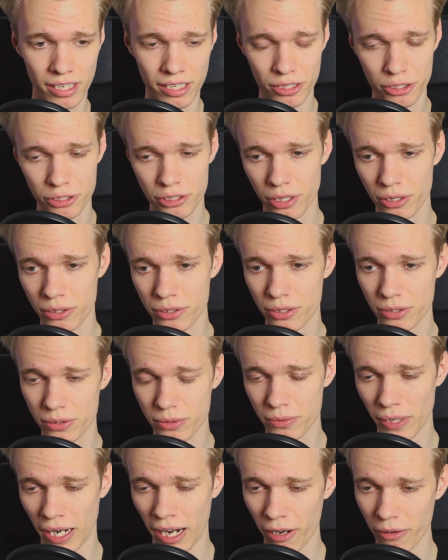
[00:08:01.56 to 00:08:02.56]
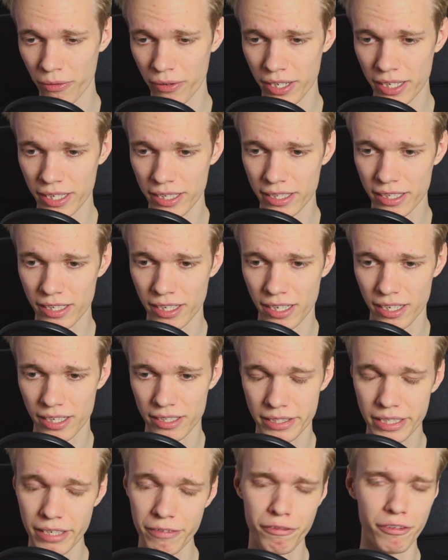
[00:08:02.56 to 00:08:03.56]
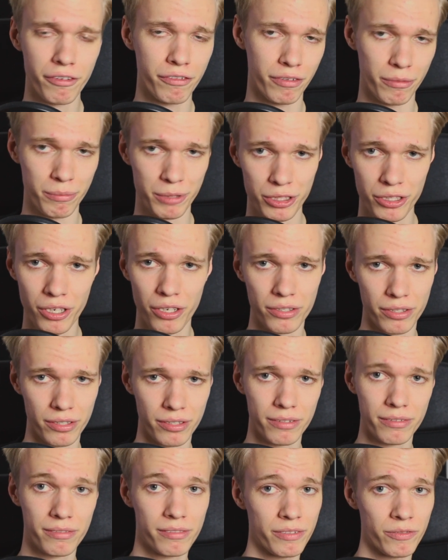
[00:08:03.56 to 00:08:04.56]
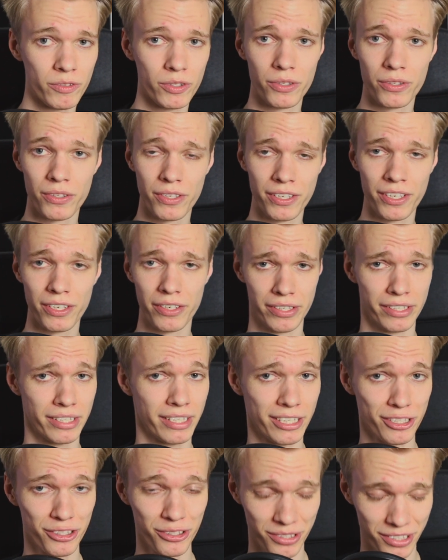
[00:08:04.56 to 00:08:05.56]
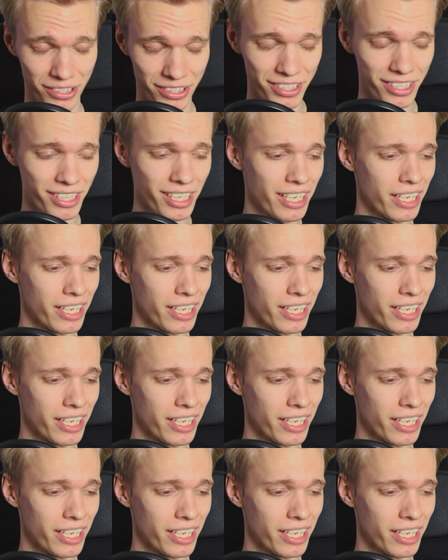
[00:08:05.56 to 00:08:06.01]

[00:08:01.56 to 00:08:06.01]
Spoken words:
show you how they differ from each other, even though in theory they shouldn't,